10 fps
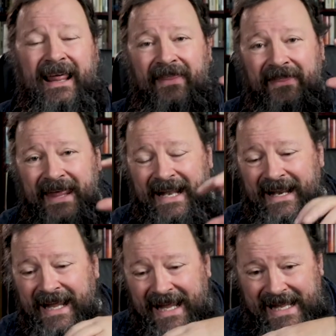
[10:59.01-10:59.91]

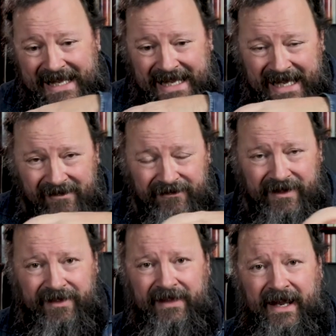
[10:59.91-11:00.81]
then
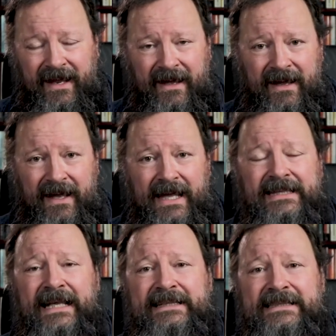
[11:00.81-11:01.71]
everything
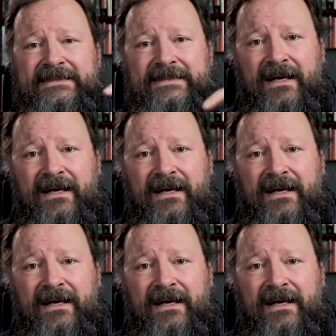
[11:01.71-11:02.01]
that is